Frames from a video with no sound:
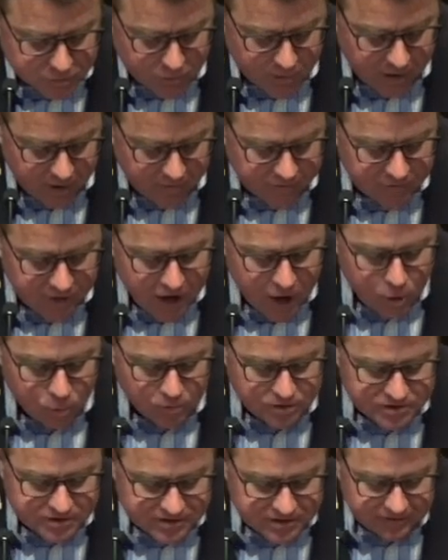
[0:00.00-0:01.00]
12,
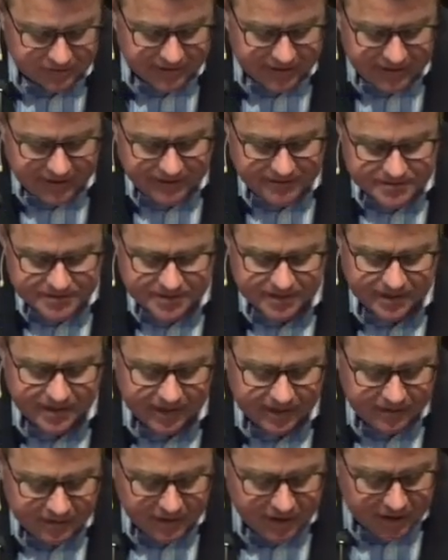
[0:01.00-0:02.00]
which is the leading
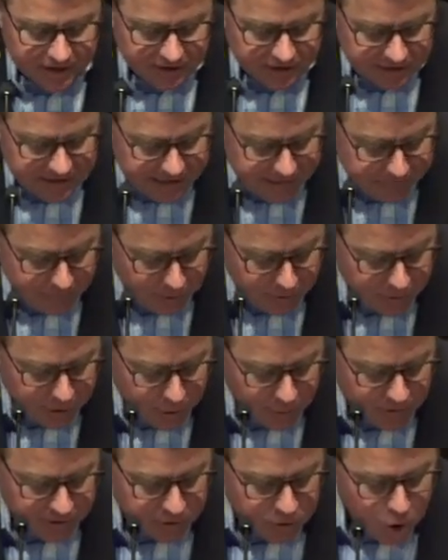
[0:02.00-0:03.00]
city. Keep on
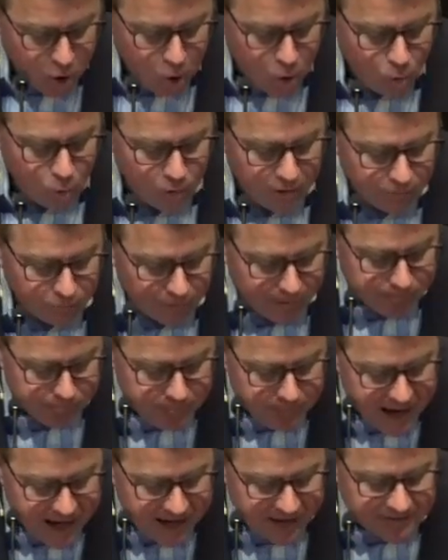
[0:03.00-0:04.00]
going. We
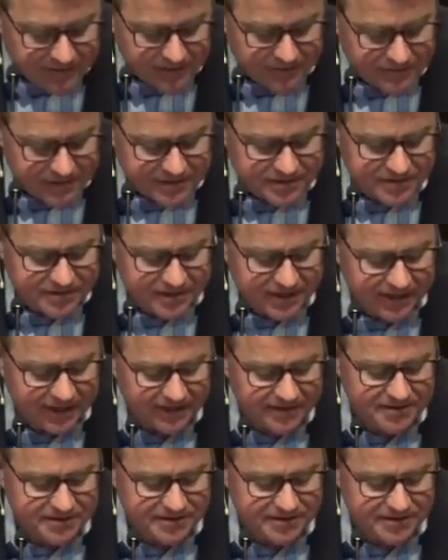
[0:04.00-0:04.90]
remained in this city